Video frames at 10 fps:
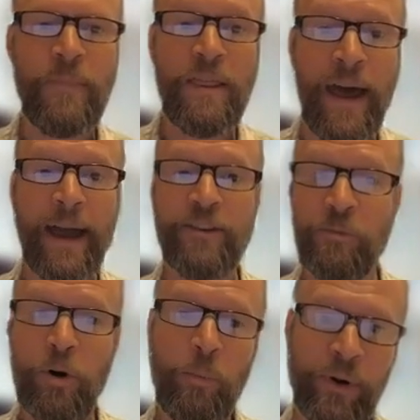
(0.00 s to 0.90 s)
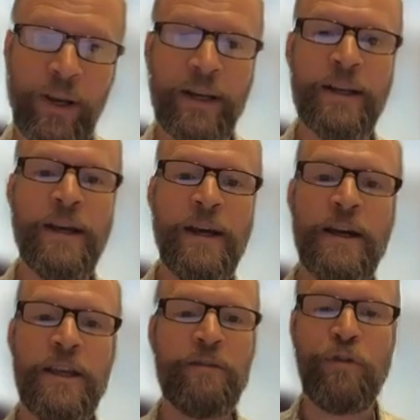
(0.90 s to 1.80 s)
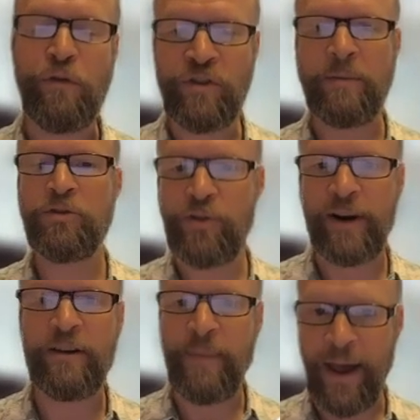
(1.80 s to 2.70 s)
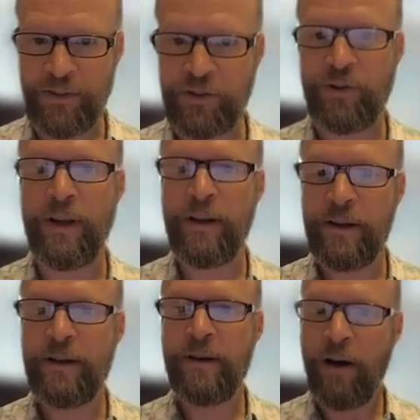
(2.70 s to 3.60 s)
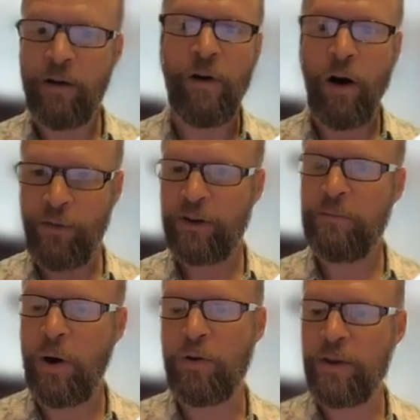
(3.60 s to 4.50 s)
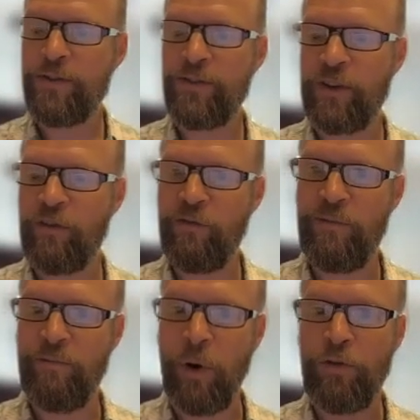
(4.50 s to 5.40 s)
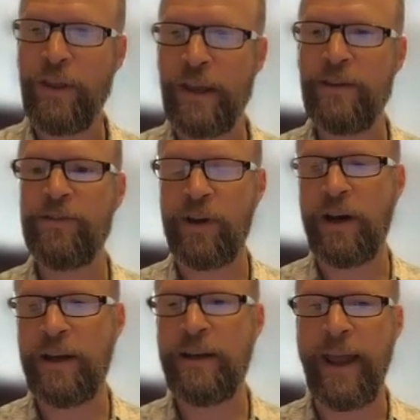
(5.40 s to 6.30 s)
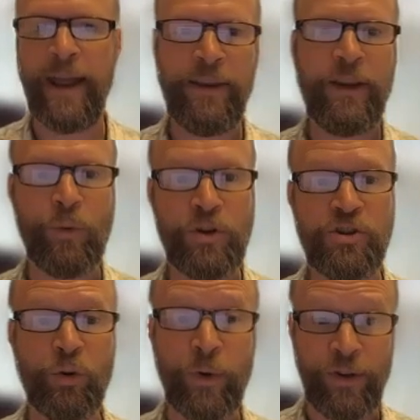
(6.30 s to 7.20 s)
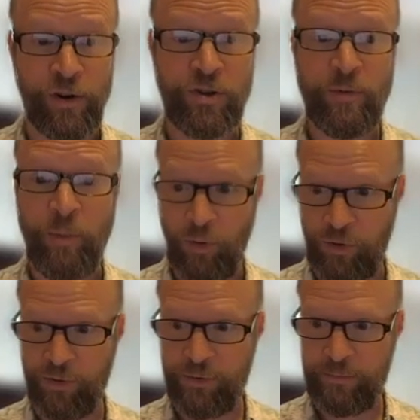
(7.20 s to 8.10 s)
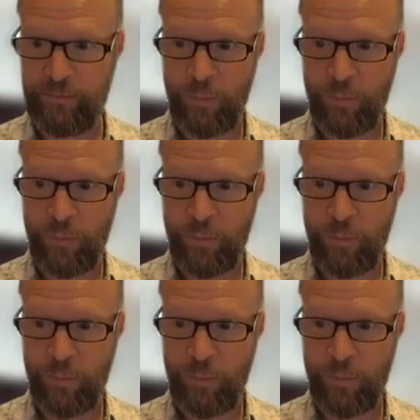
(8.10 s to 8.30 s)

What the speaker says: That is appropriate if you've demonstrated mastery of all the components of both the inside and the original research proposals.